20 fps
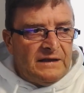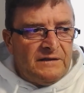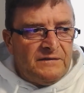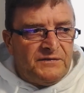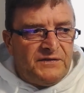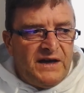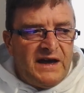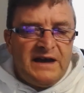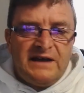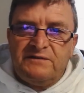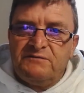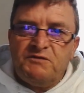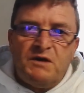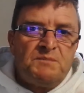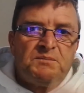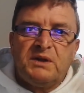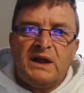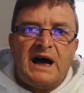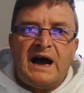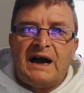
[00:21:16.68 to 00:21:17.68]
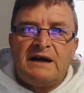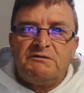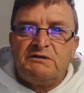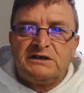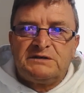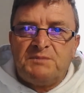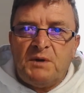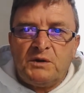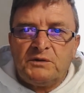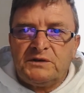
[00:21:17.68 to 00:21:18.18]
they
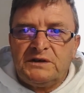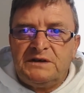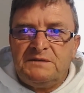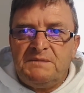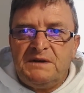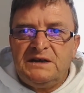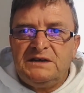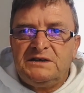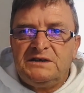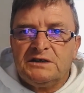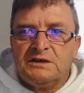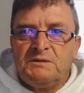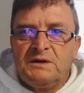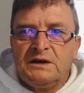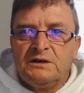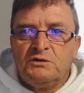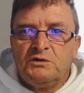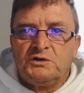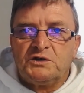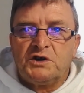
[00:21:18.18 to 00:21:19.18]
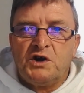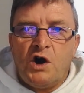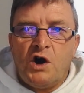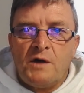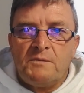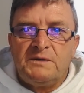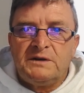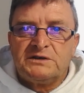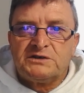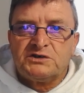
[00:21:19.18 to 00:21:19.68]
responded immediately with a load of
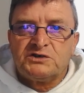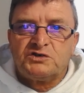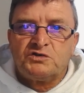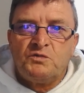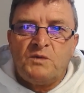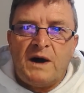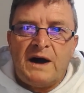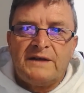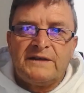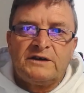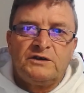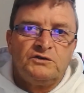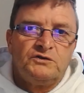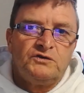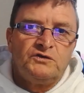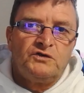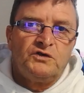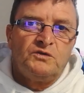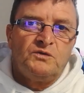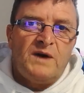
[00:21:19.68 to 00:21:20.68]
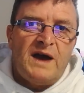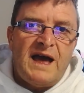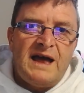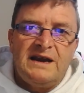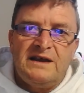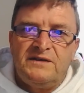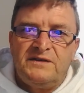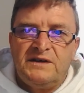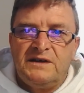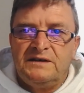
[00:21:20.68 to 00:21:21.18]
garbage as to why they couldn't do
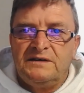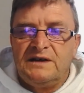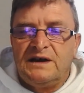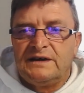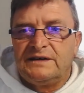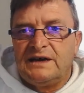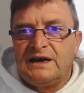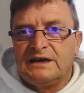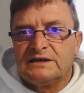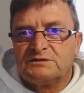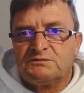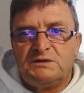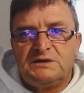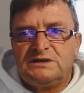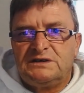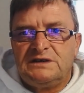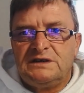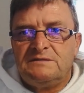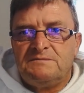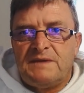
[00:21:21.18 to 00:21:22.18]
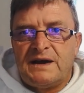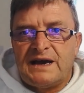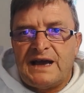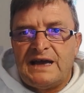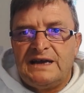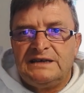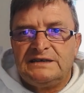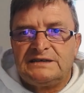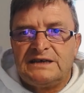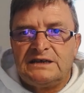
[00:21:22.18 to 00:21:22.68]
anything I'd asked, which didn't make
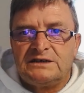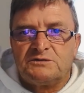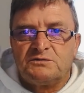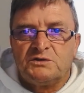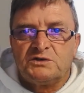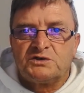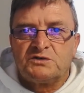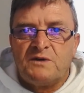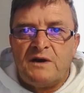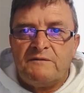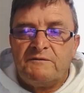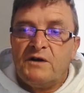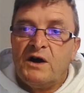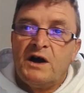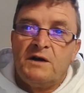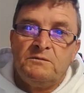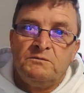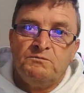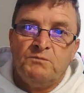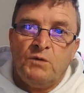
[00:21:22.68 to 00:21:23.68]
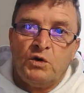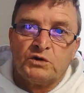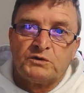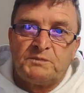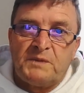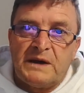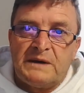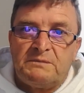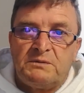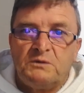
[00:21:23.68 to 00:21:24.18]
any sense whatsoever. And most
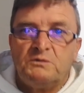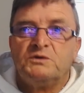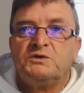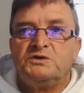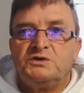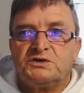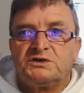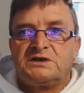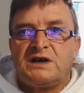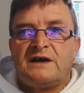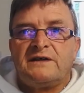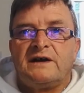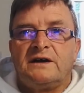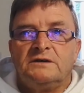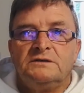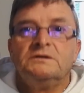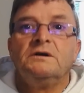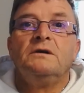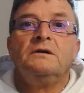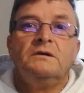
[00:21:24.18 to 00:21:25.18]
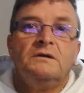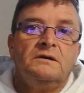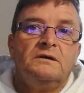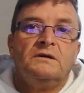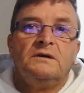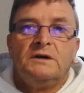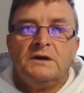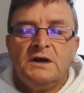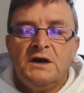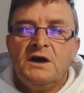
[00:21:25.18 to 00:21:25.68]
people would just take that.
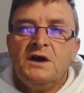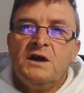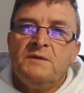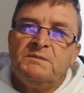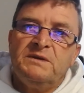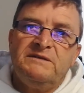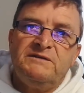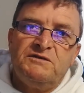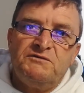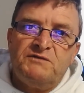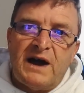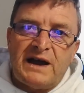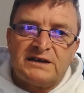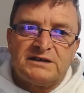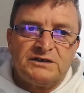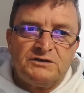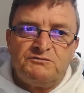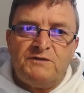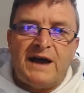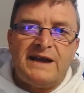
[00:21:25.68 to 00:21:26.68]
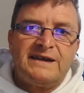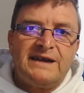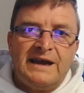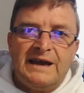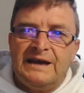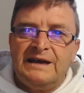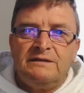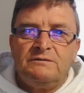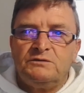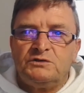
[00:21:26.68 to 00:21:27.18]
Ugh. But if you actually read it,
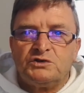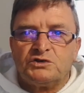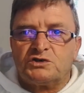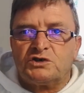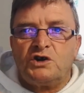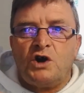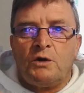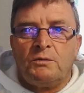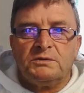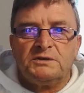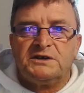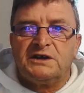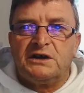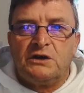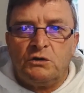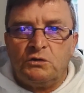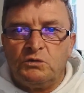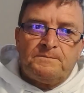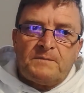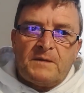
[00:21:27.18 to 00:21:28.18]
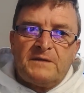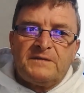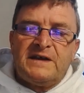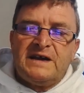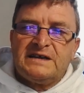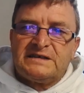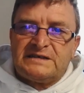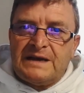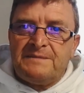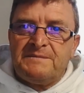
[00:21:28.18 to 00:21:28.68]
it was just gobbledygook.
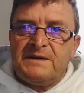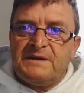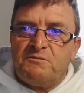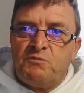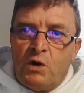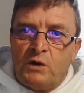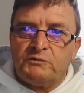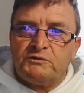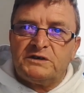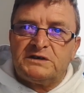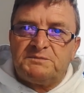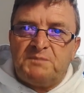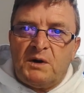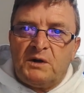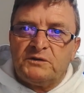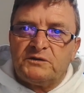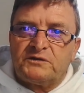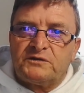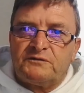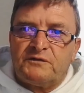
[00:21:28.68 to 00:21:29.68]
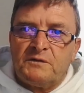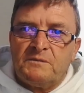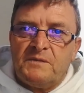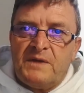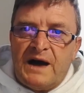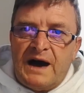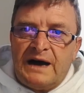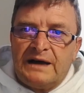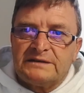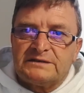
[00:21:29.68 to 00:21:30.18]
They sent me one response from
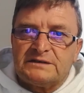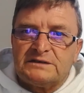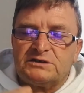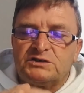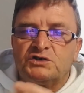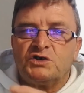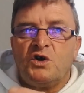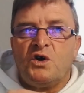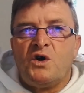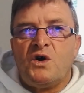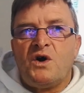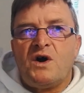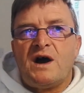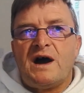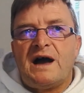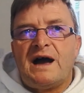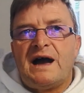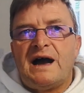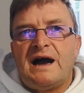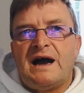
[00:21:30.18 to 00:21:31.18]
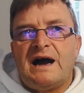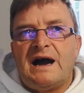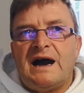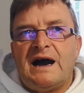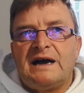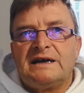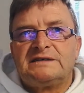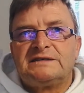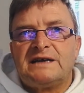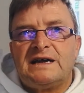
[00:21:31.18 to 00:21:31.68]
that. So
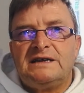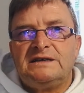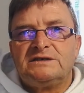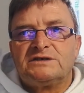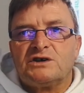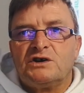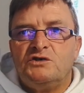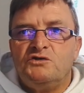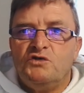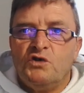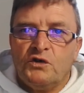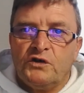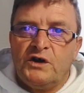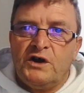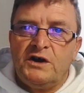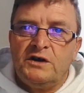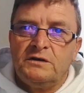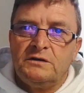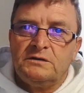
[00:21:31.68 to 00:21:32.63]
I sent another